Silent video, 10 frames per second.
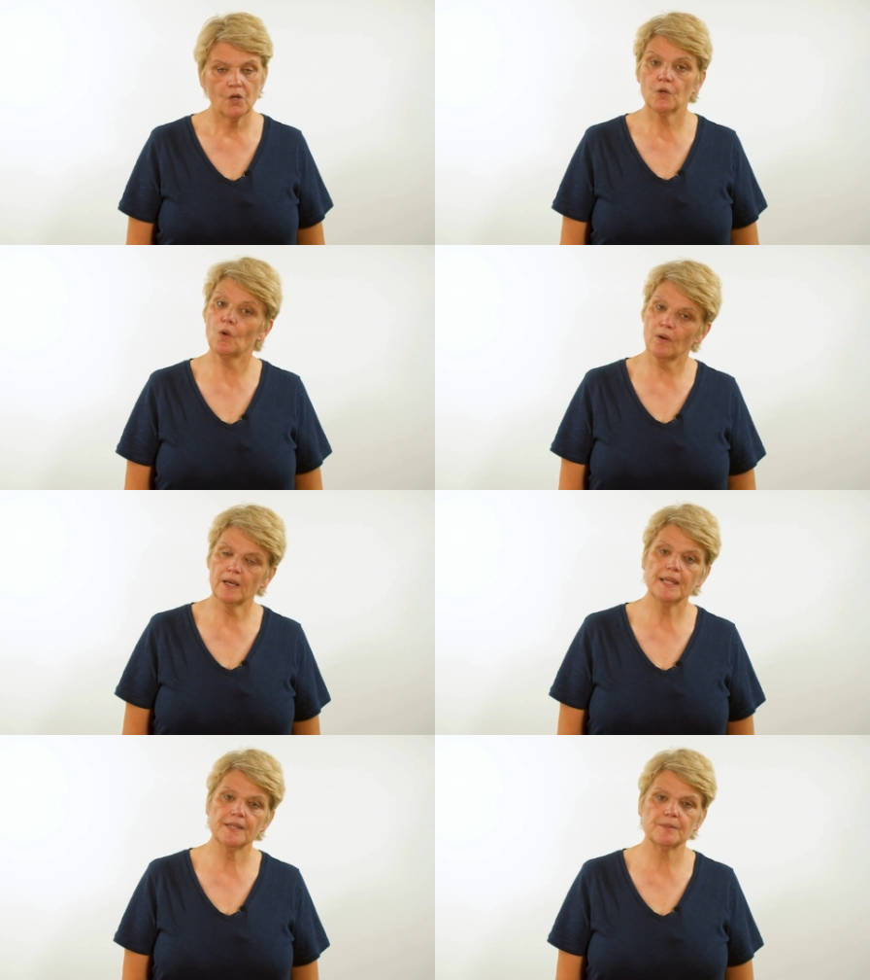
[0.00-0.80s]
not
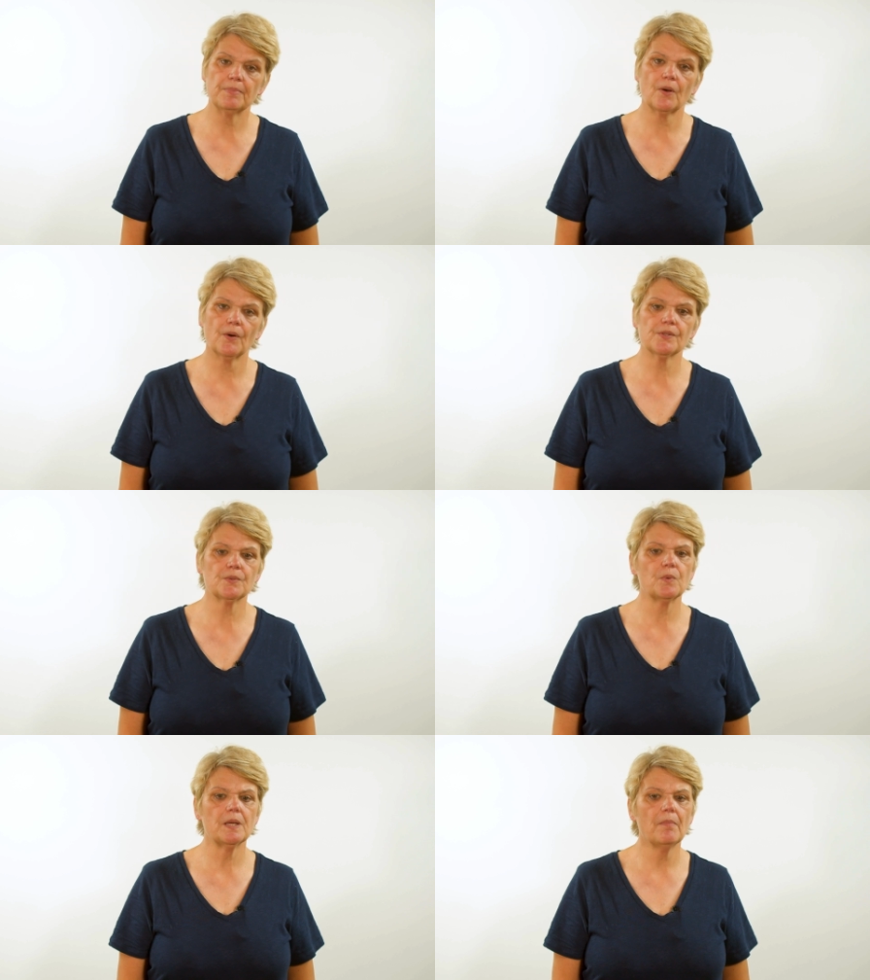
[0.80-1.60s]
least
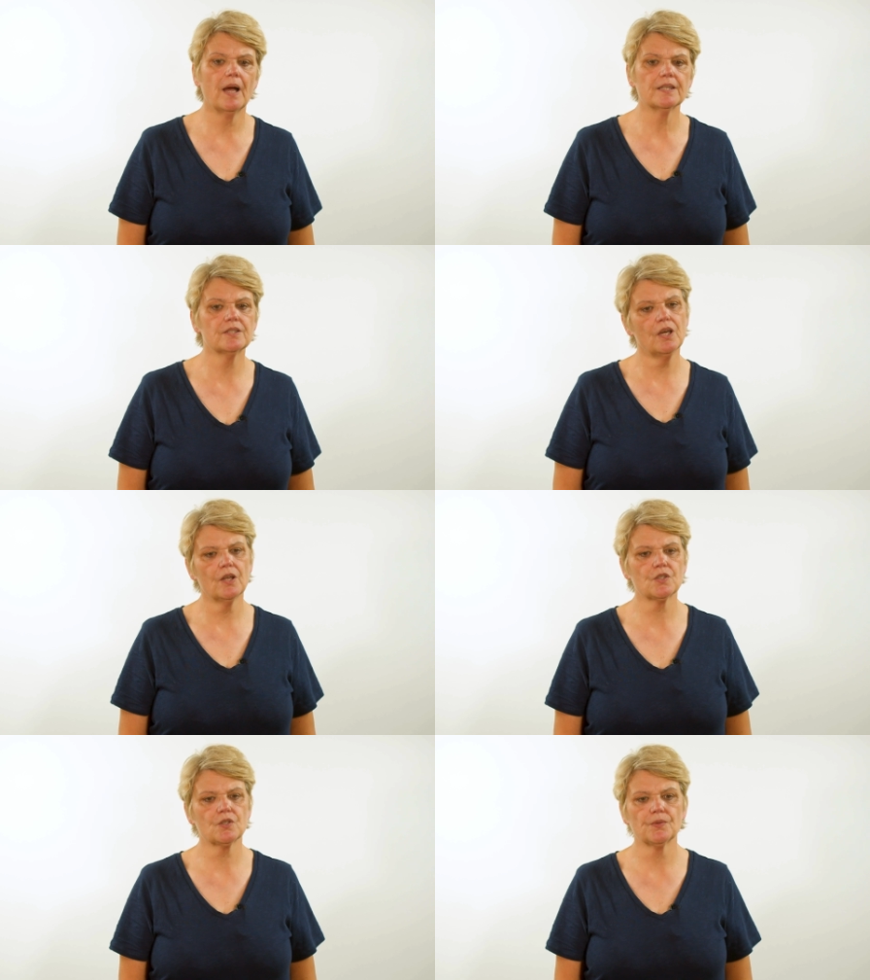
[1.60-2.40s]
because we might
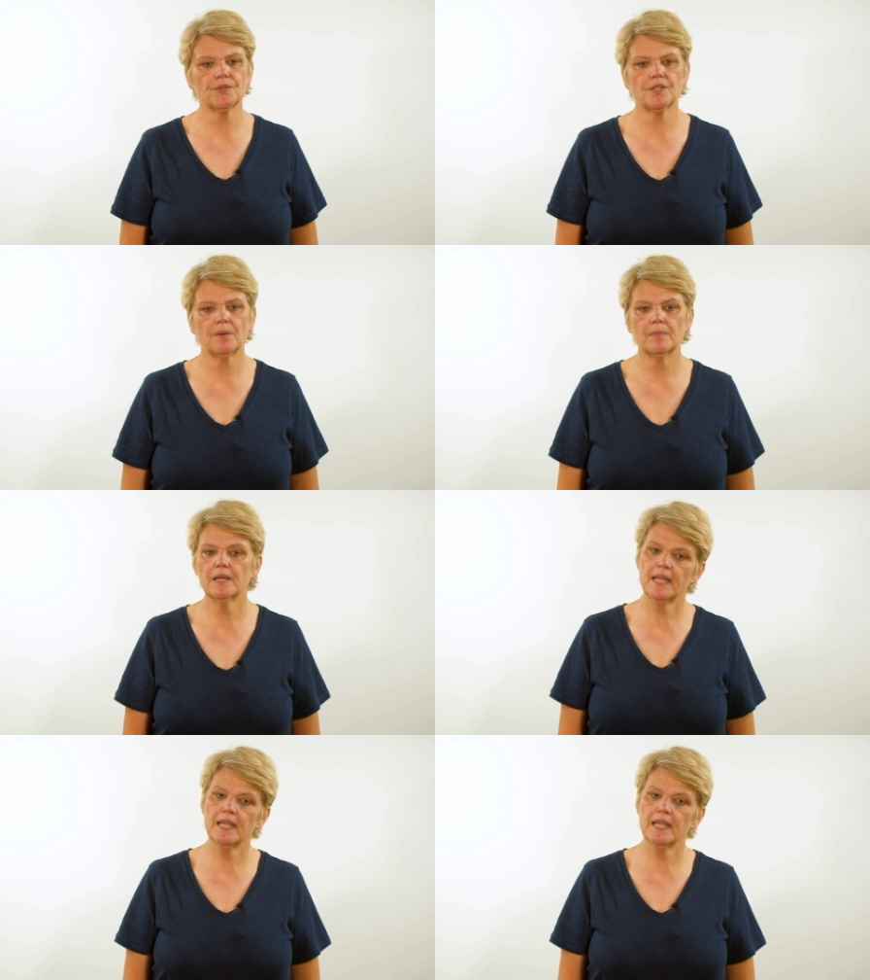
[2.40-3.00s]
touch on some